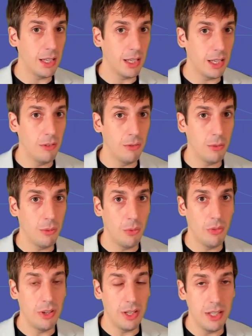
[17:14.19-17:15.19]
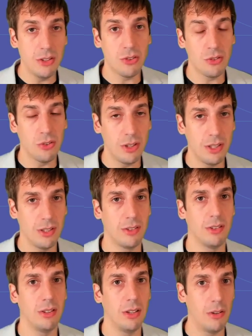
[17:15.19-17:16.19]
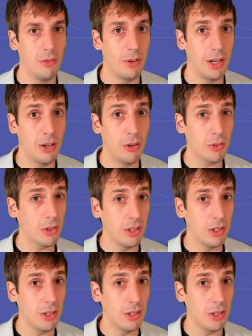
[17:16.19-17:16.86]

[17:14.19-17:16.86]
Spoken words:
if the industry is to evolve